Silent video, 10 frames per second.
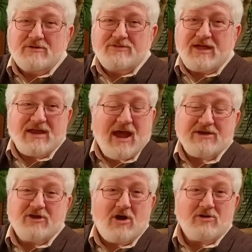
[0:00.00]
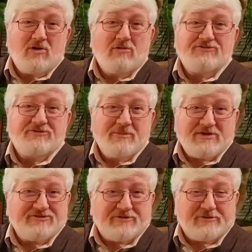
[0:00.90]
that I'd gone a whole
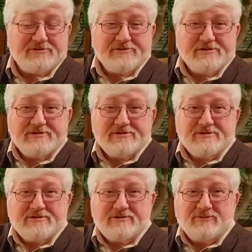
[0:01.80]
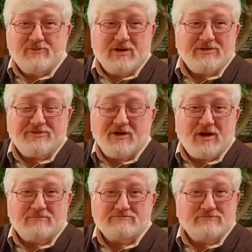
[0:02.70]
semester with
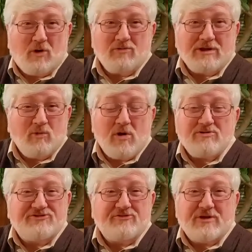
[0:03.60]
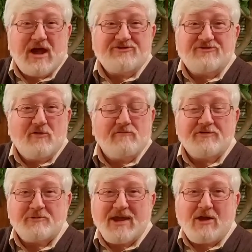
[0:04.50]
only one or two nights of over
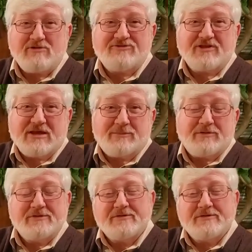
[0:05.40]
3 hours sleep.